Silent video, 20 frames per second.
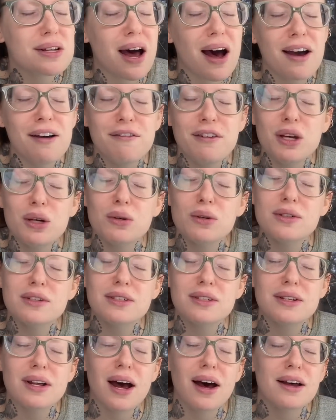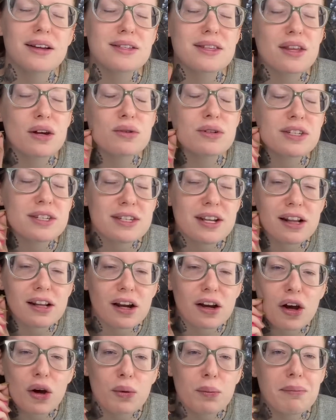I've used those
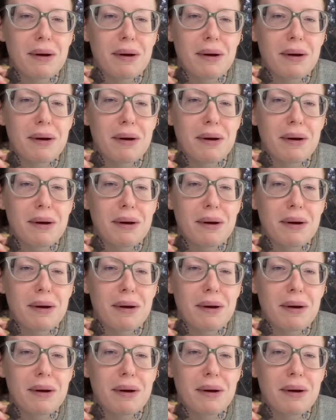silicone